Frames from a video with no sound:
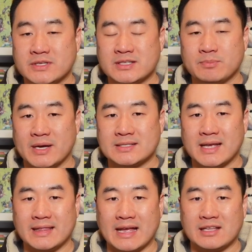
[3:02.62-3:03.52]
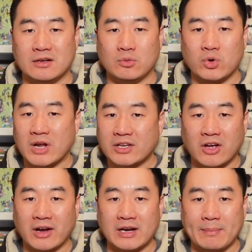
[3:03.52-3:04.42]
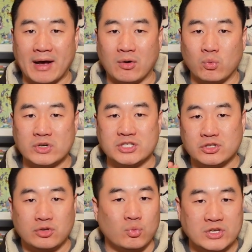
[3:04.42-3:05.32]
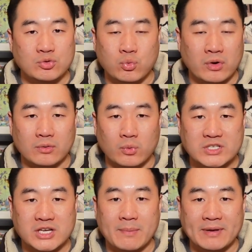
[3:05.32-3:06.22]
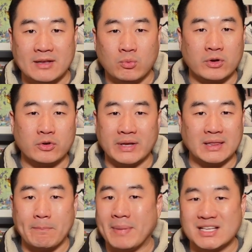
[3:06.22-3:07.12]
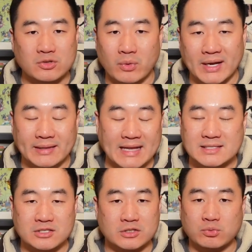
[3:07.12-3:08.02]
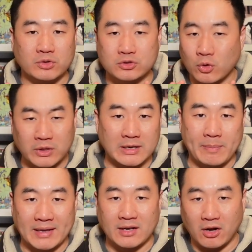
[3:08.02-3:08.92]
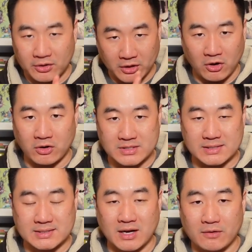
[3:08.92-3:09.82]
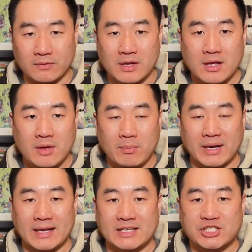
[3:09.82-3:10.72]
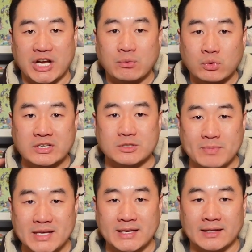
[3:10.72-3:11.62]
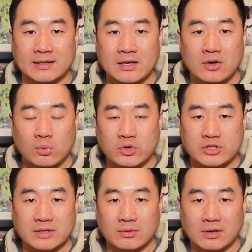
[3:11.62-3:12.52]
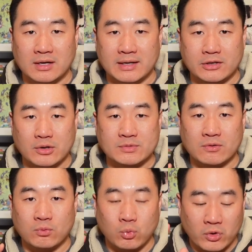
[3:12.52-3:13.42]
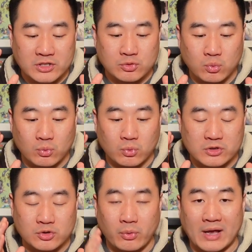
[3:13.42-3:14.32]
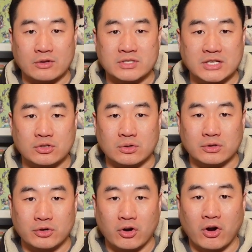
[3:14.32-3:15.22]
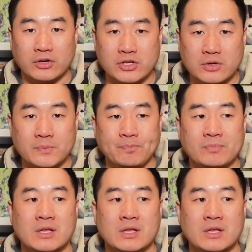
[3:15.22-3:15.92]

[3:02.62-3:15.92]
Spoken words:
this by saying that, you know, we're not talking about which company where you get the best grade. That's just solely dependent on the card itself. But in generally speaking, which in terms of which would you rather send your card to,